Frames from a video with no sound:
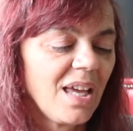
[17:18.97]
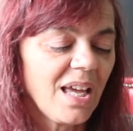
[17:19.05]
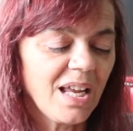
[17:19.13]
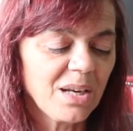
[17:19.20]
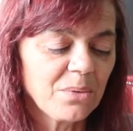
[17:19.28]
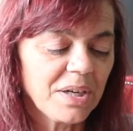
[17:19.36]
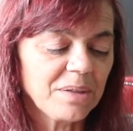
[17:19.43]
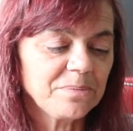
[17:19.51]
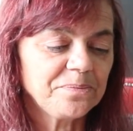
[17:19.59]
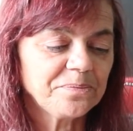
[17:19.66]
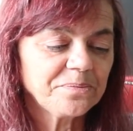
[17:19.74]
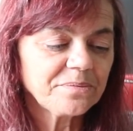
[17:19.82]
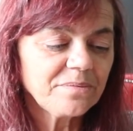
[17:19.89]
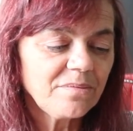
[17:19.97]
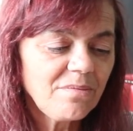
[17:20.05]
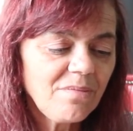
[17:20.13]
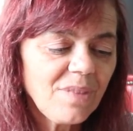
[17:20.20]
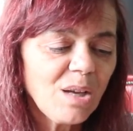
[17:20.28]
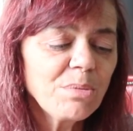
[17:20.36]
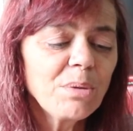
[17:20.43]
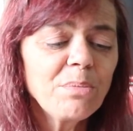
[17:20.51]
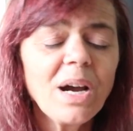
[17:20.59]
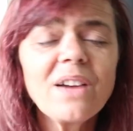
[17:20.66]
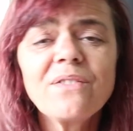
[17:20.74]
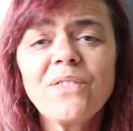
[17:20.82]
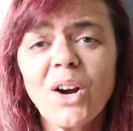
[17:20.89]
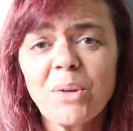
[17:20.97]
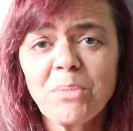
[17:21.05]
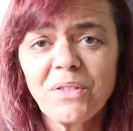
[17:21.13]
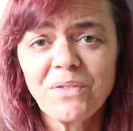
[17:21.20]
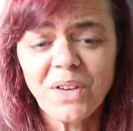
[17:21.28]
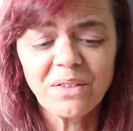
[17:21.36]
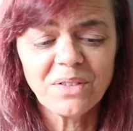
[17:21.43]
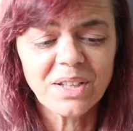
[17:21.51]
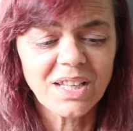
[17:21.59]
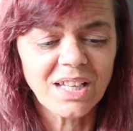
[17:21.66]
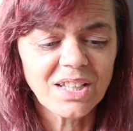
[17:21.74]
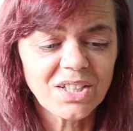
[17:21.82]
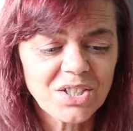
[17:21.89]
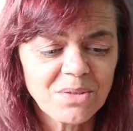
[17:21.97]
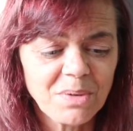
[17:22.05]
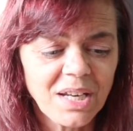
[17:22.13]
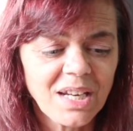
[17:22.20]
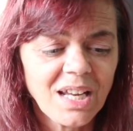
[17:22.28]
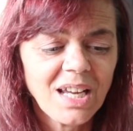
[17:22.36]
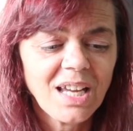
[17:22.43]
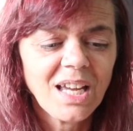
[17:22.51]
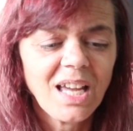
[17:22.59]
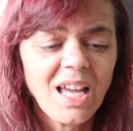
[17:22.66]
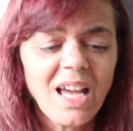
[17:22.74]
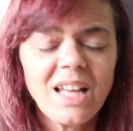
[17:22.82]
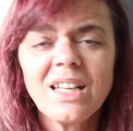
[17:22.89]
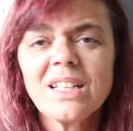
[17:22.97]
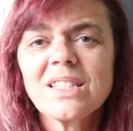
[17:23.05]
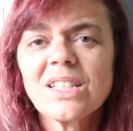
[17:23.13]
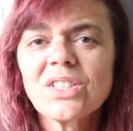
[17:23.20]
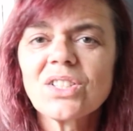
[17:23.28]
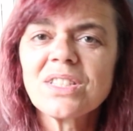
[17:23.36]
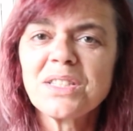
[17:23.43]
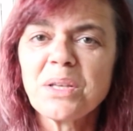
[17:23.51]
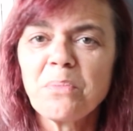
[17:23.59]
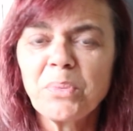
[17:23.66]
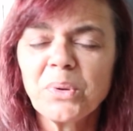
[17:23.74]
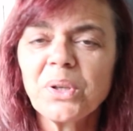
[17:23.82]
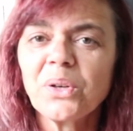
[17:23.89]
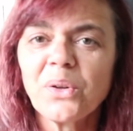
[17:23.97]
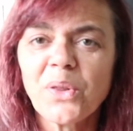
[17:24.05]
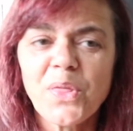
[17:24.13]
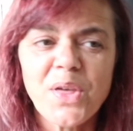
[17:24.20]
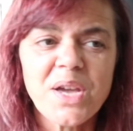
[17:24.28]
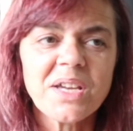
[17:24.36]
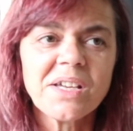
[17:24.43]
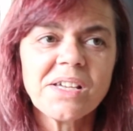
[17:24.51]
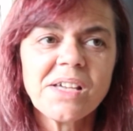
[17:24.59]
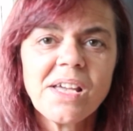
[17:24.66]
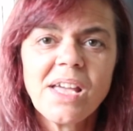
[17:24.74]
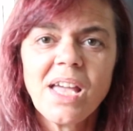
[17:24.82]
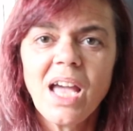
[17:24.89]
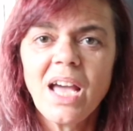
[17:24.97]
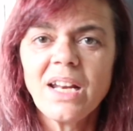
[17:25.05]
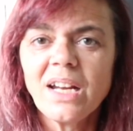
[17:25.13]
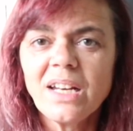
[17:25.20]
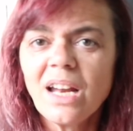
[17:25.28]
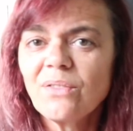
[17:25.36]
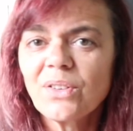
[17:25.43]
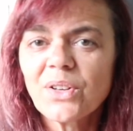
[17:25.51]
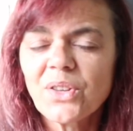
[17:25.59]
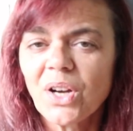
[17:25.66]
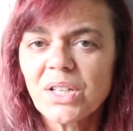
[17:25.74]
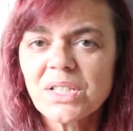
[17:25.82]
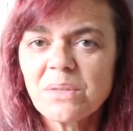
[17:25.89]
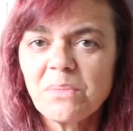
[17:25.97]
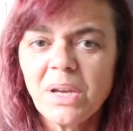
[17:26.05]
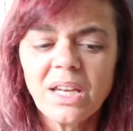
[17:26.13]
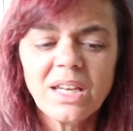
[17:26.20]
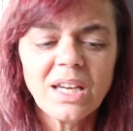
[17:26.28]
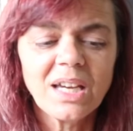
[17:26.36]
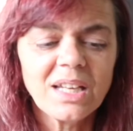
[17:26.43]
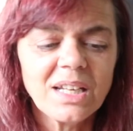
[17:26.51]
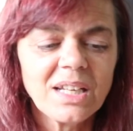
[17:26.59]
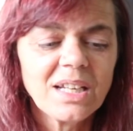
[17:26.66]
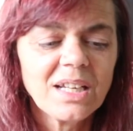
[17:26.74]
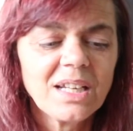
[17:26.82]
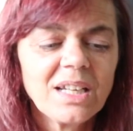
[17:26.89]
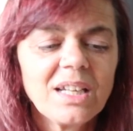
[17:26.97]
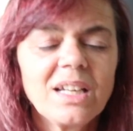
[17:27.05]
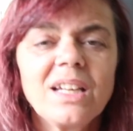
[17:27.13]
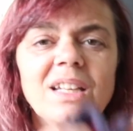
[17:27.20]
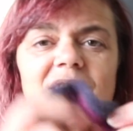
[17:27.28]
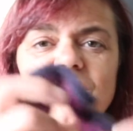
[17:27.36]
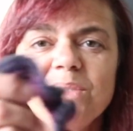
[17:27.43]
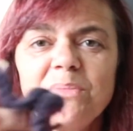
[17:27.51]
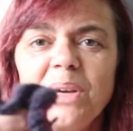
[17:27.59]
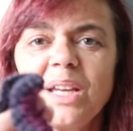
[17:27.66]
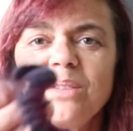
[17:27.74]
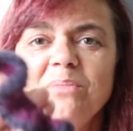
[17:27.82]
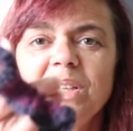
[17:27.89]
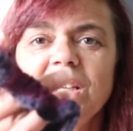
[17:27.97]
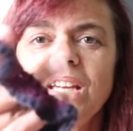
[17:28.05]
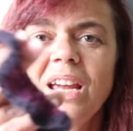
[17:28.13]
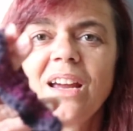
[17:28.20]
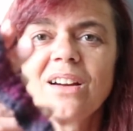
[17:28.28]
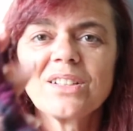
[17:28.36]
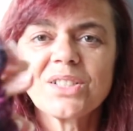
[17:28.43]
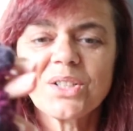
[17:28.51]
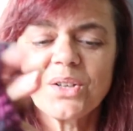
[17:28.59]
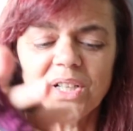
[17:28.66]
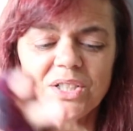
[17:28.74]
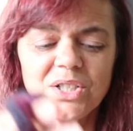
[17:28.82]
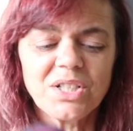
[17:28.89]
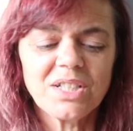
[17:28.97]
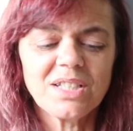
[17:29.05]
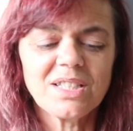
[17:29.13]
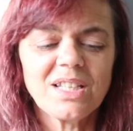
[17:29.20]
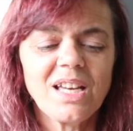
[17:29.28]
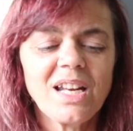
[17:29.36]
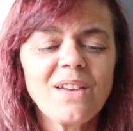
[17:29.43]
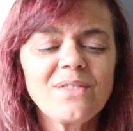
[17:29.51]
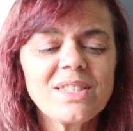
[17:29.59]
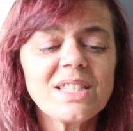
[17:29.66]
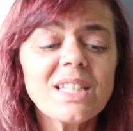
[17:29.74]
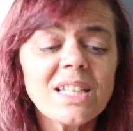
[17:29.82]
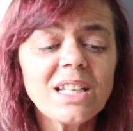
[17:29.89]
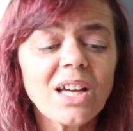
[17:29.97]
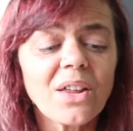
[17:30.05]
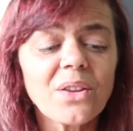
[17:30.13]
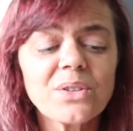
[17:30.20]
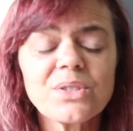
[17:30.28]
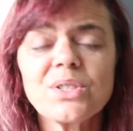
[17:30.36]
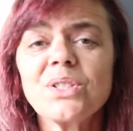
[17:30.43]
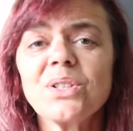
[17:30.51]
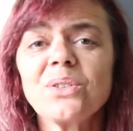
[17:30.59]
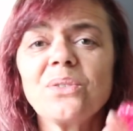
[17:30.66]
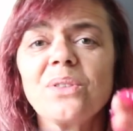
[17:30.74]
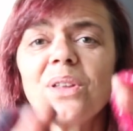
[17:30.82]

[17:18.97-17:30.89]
anyway. But by far my favorite thing that she made and it's such a simple little thing, and I never thought to make it. She made me hair scrunchies, and I've seen others do